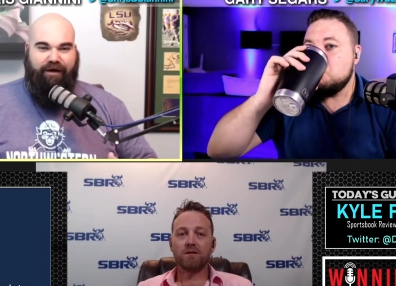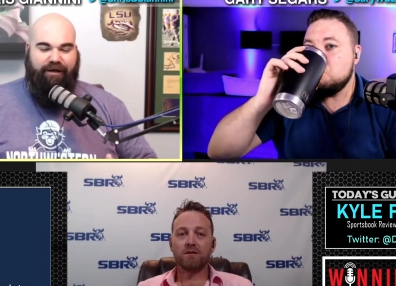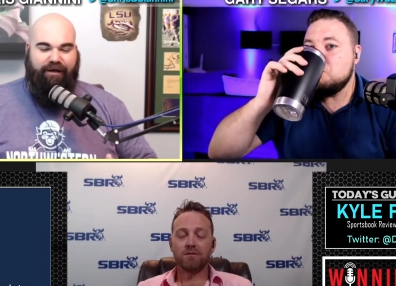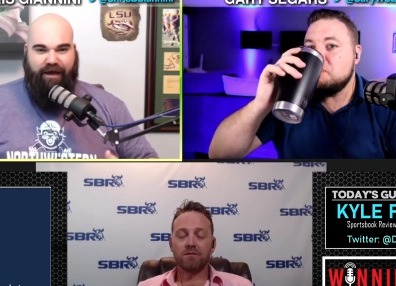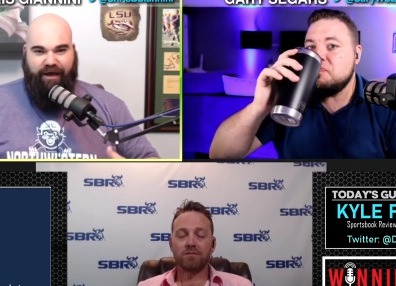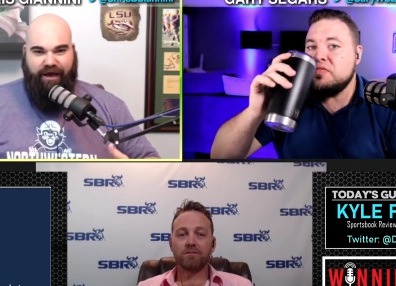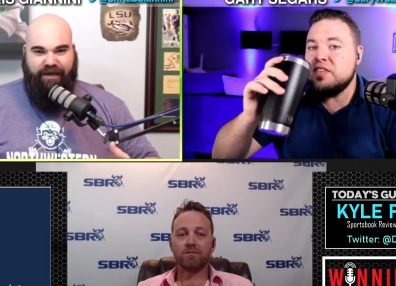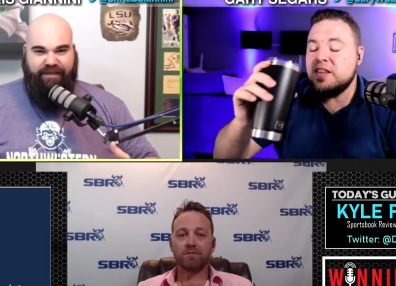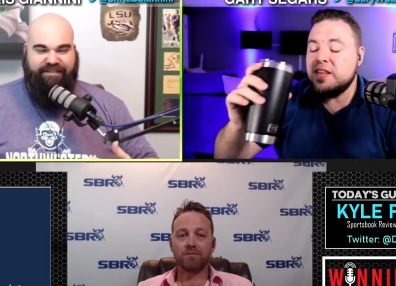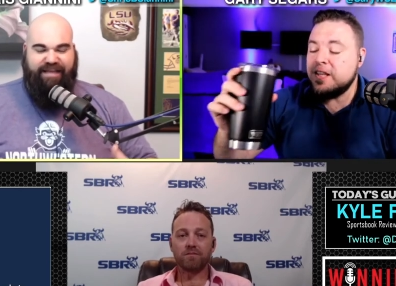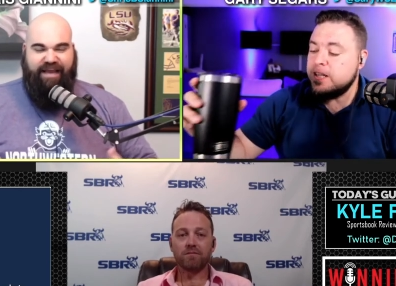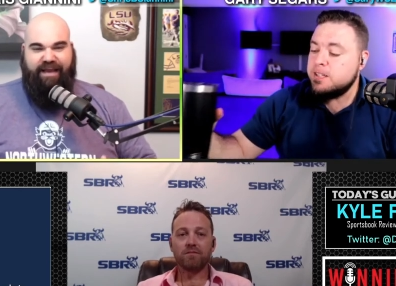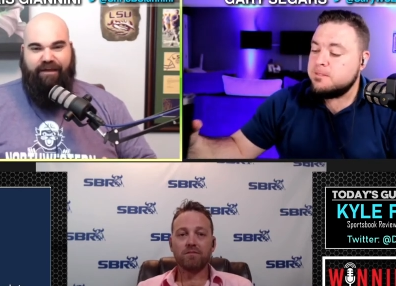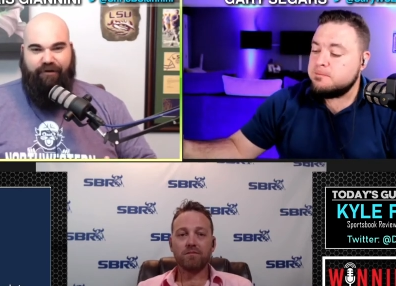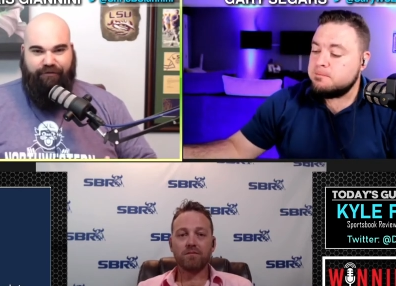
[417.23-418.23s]
Speaker 1: a, a,
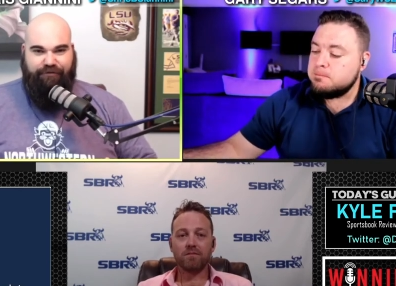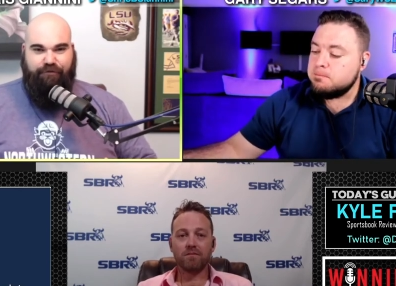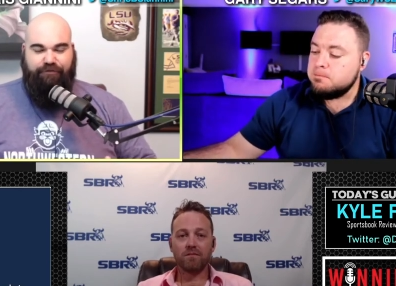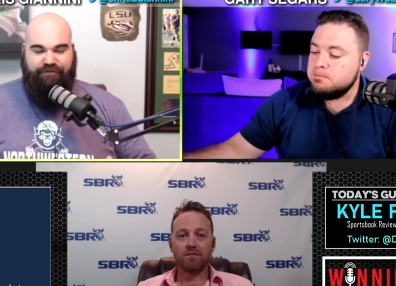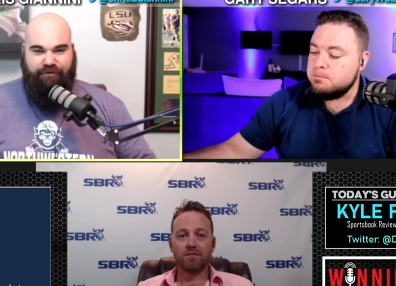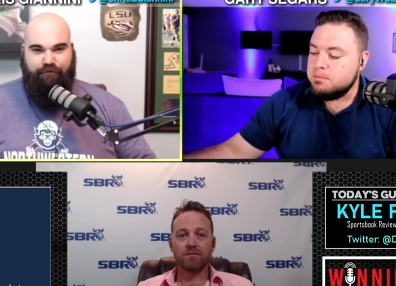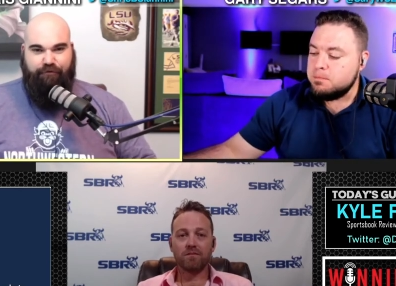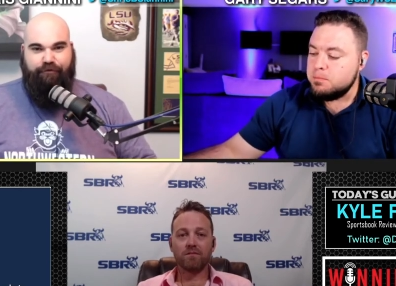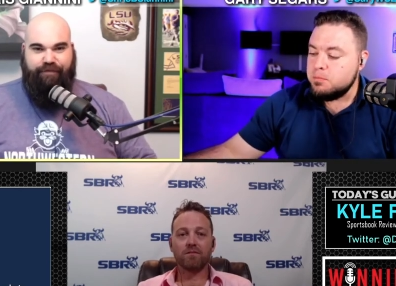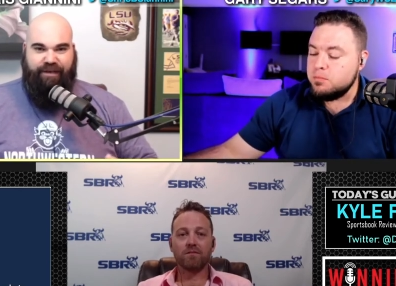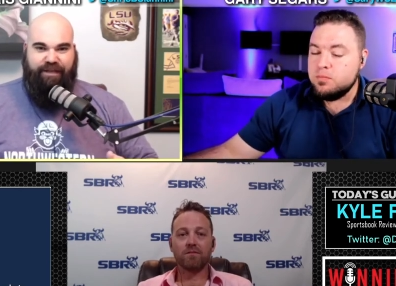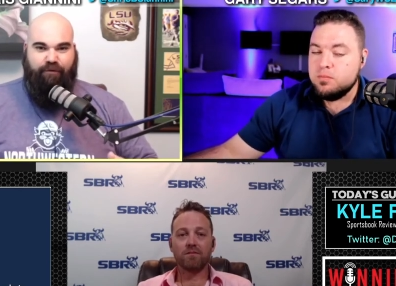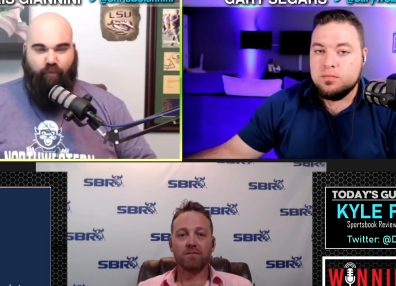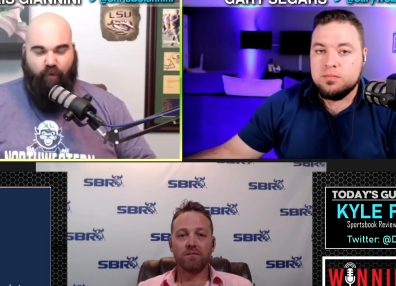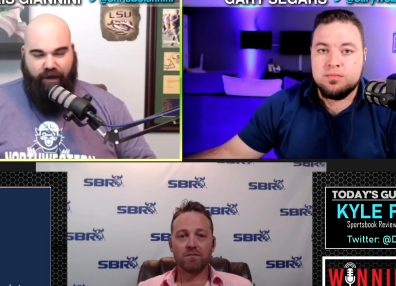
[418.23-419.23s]
second or two sooner than
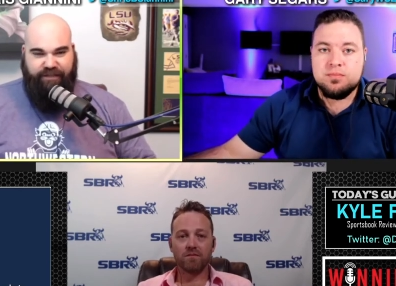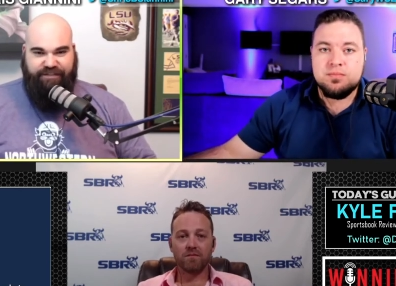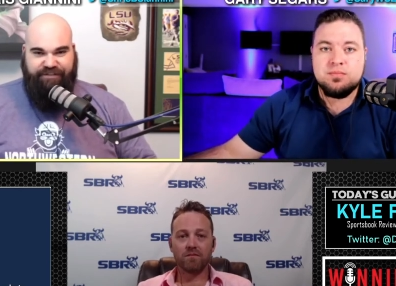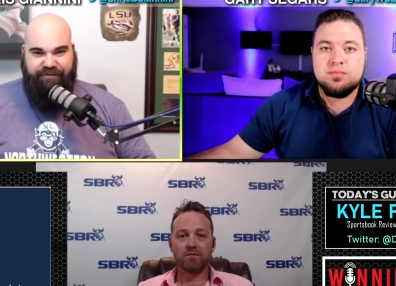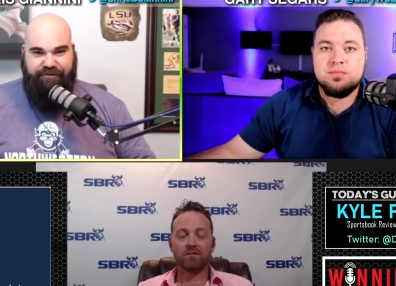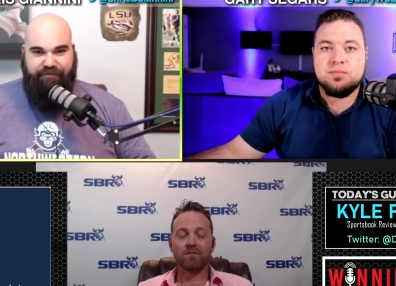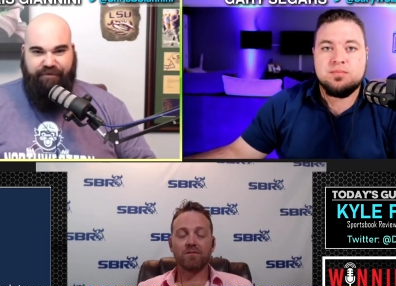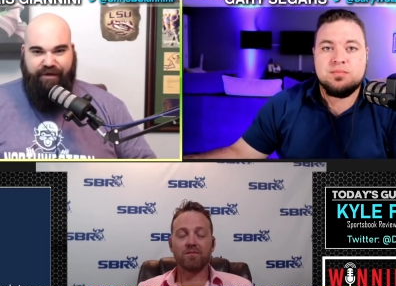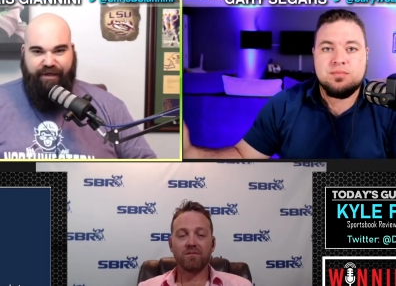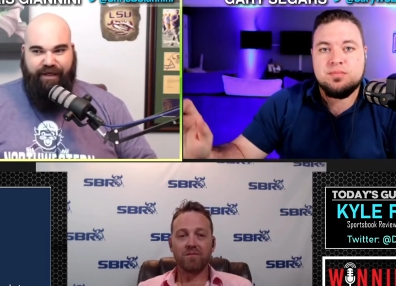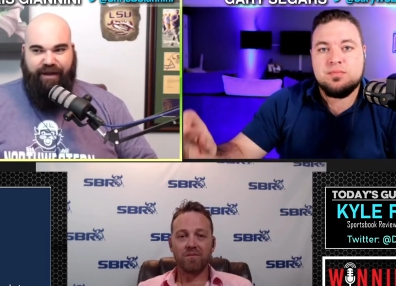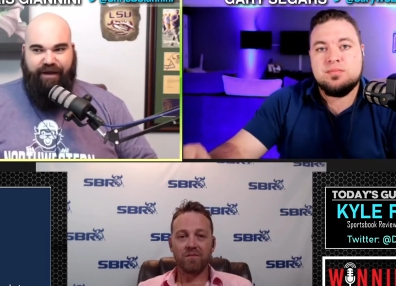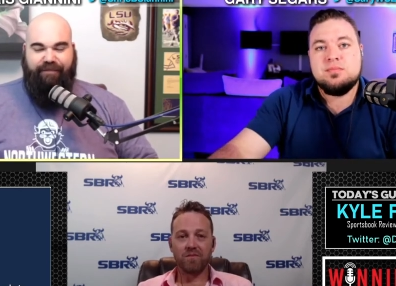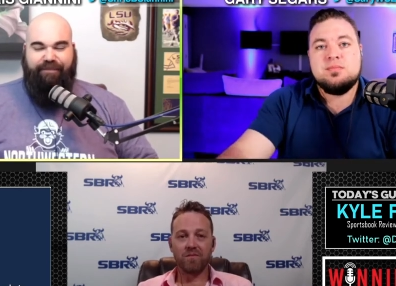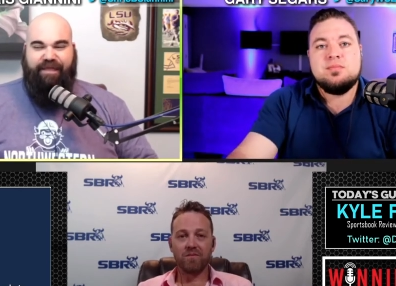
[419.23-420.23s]
he wants to,
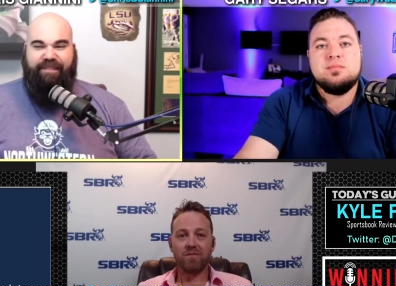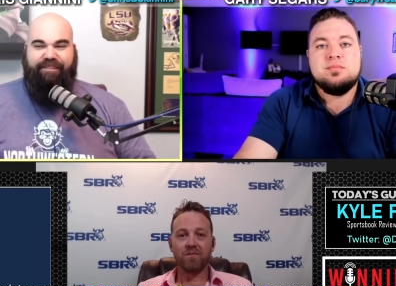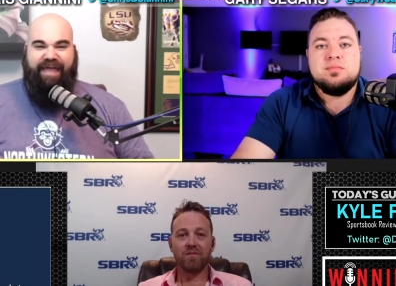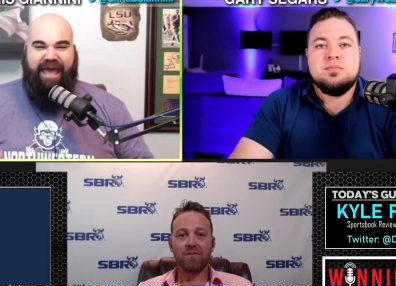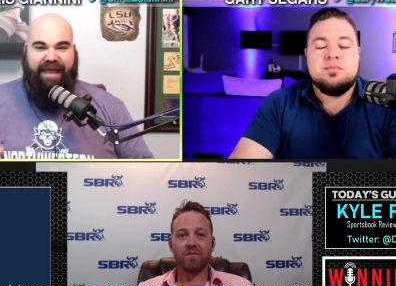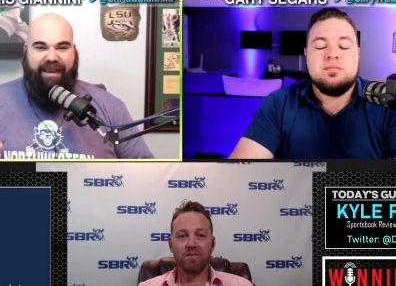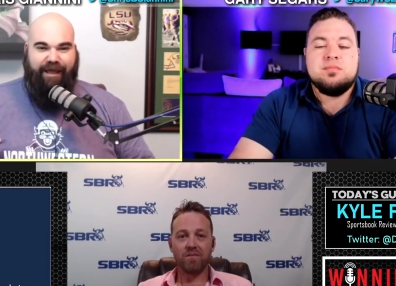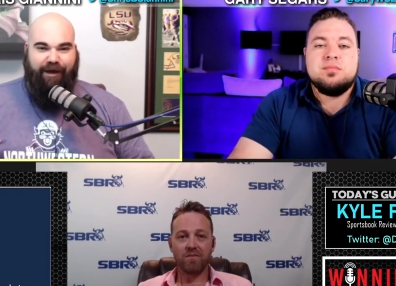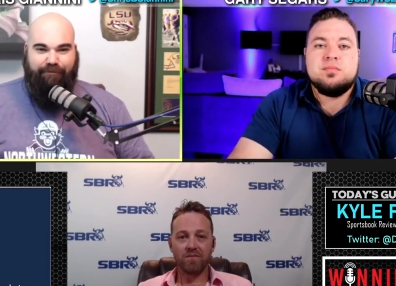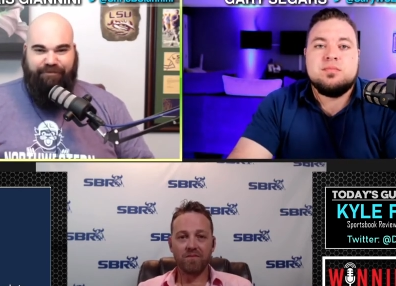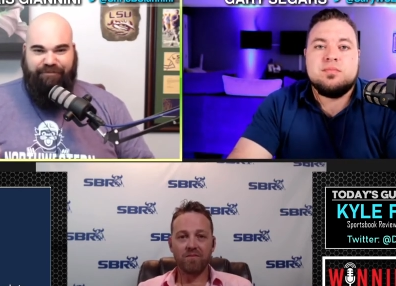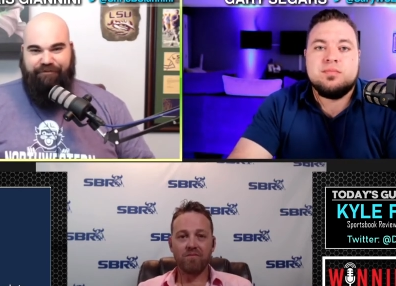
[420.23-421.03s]
then that helps your